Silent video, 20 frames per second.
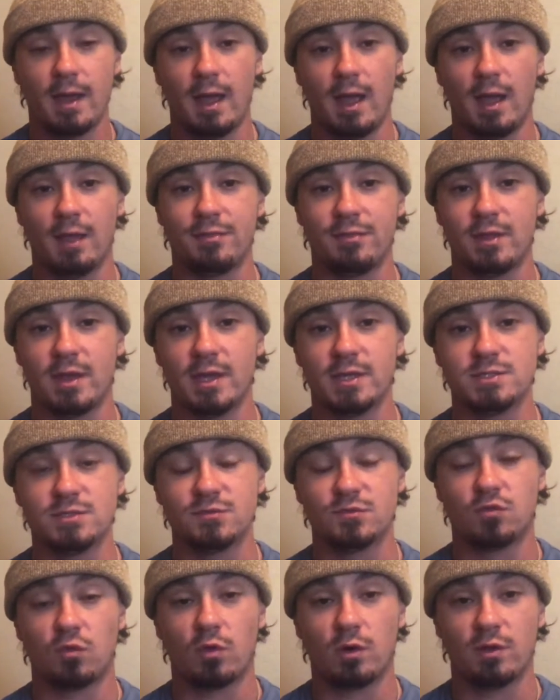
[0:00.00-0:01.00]
At the age
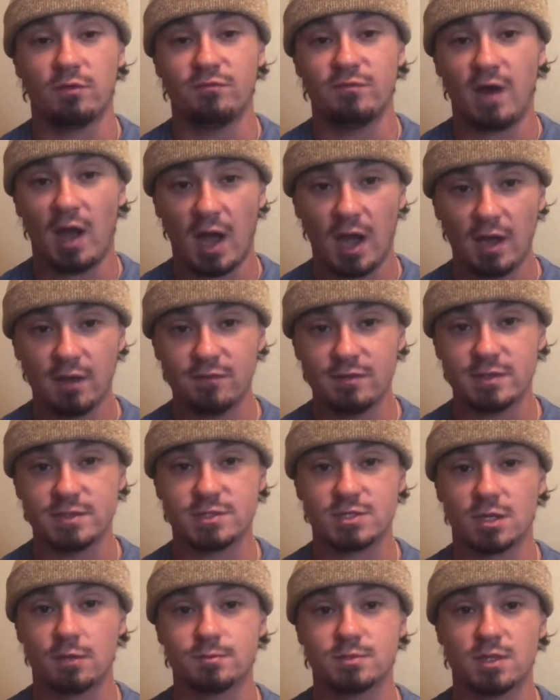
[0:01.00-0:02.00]
of 25, it
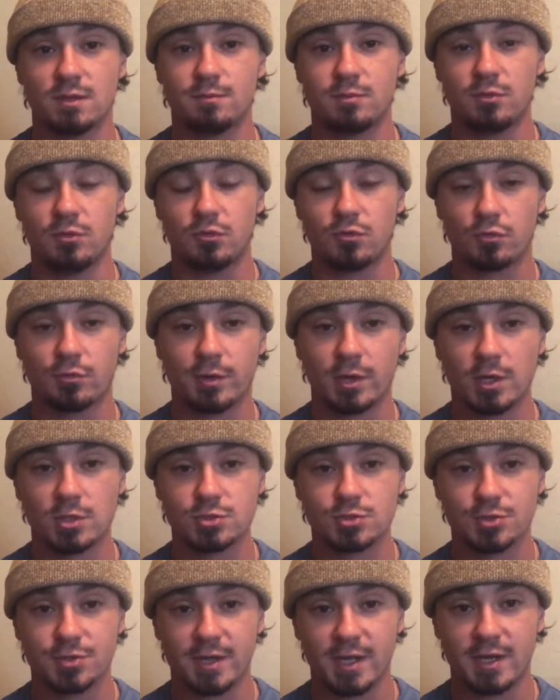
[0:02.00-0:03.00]
jumps up to
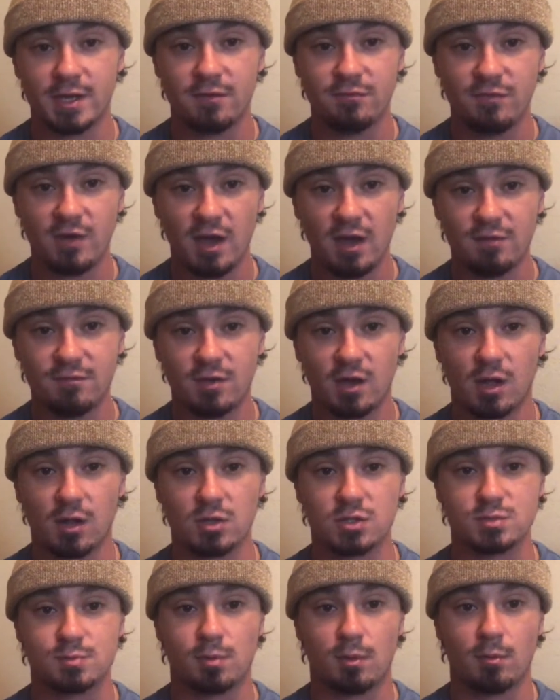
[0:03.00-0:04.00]

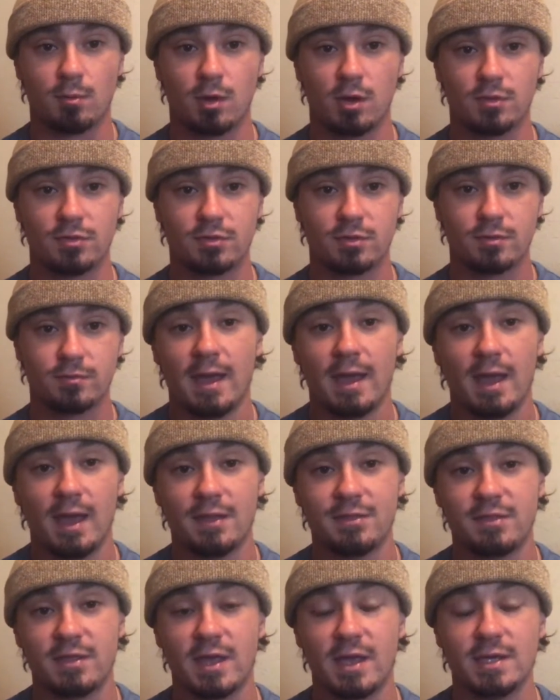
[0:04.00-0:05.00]
$385 per month.
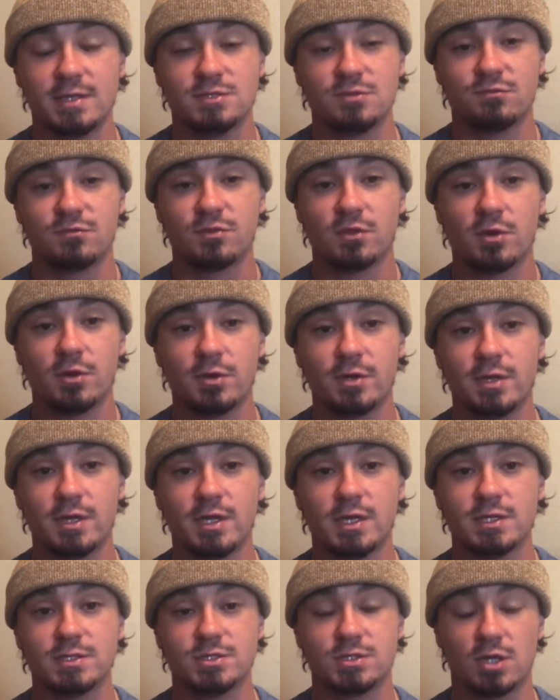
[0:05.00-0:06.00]
At the age of
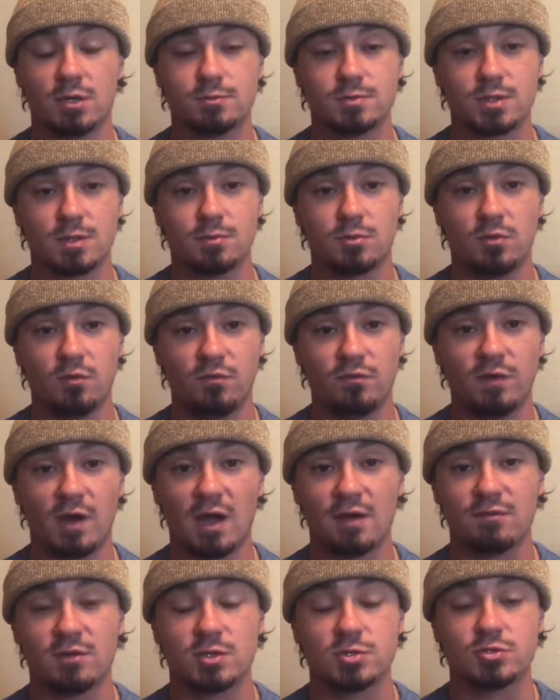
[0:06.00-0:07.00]
30, it jumps up to
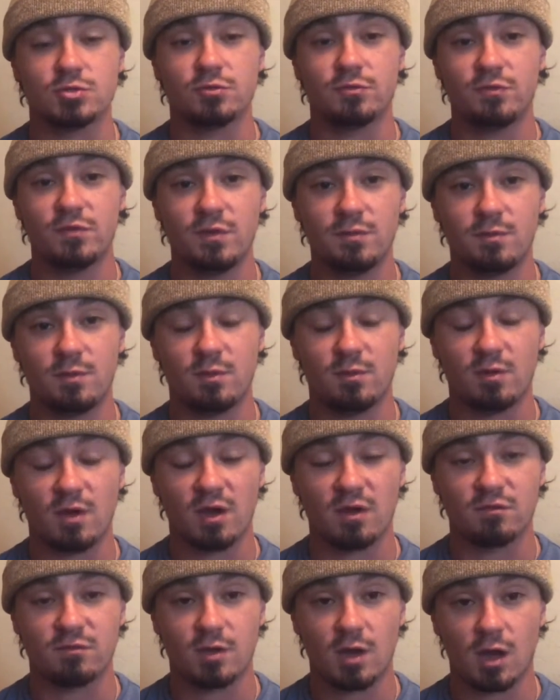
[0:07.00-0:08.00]

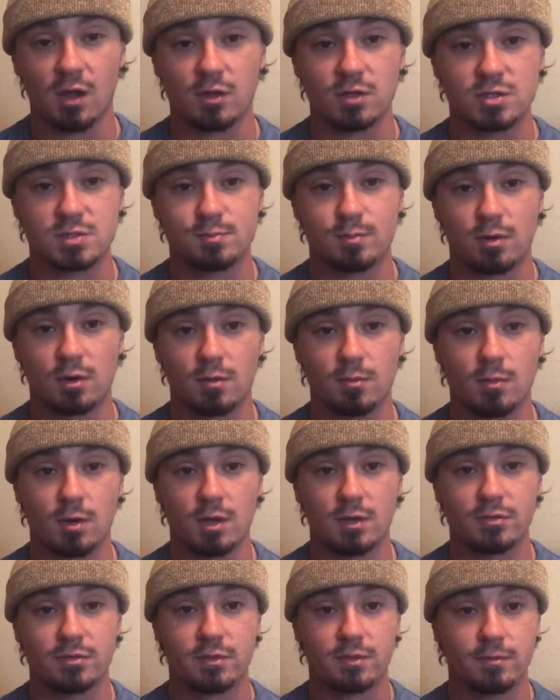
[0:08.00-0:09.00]
$555 per
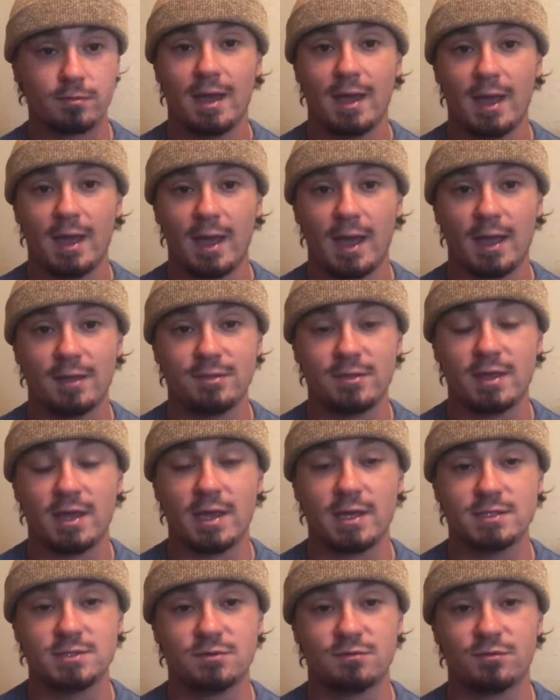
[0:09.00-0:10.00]
month. At the
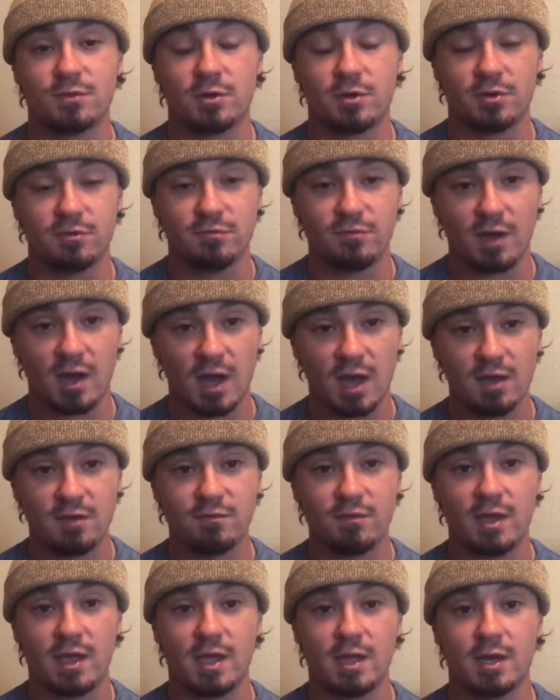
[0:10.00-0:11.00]
age of
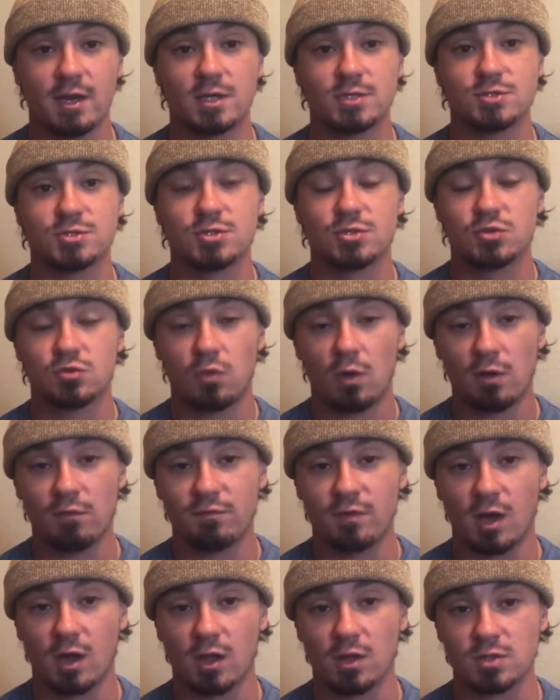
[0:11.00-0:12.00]
35,
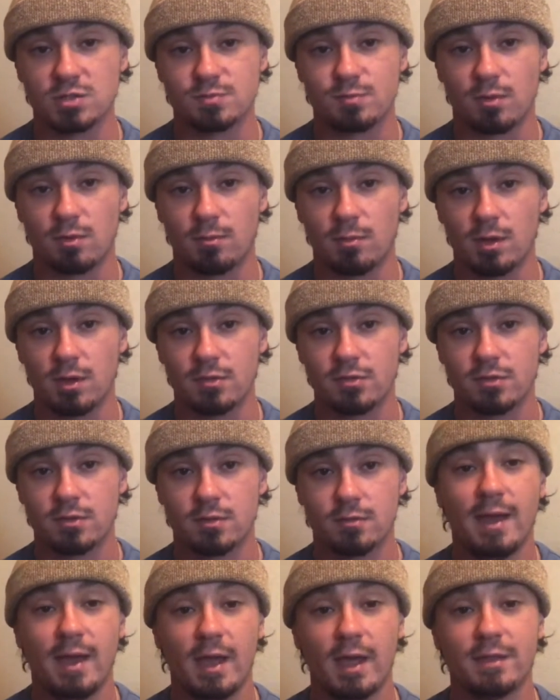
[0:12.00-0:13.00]
$812 per month.
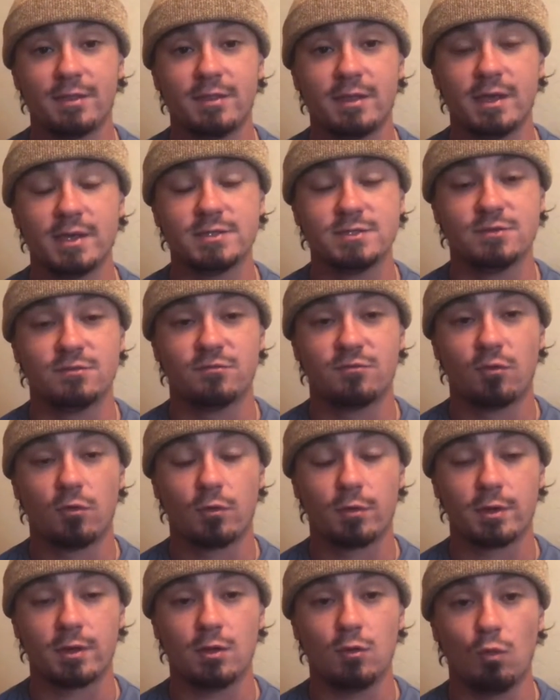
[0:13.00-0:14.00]
At the age of
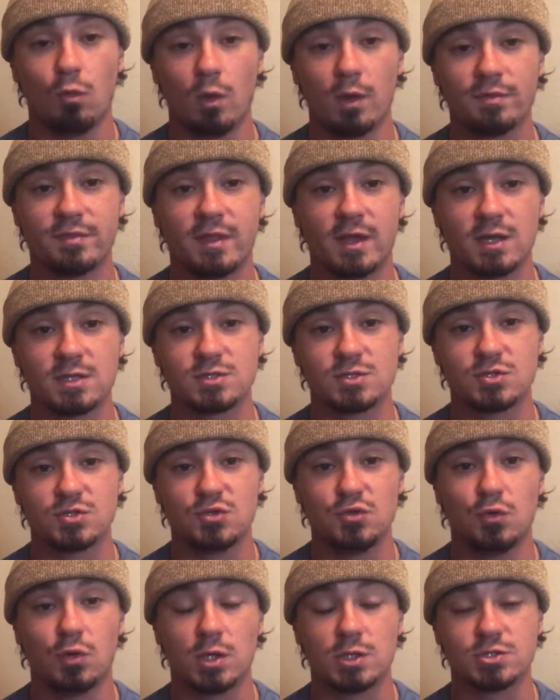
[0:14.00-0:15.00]
40,
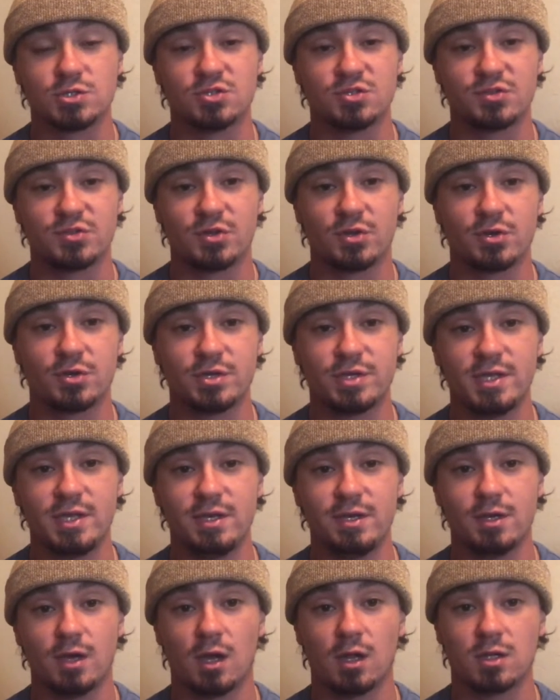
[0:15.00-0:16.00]

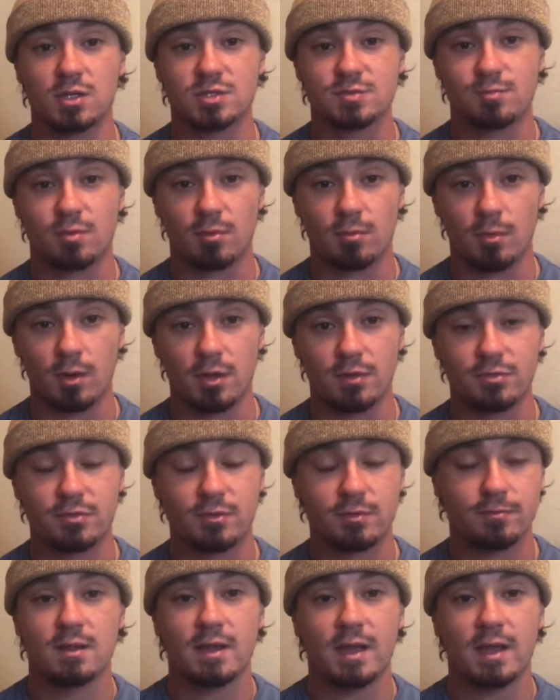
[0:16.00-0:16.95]
$1,213 per month.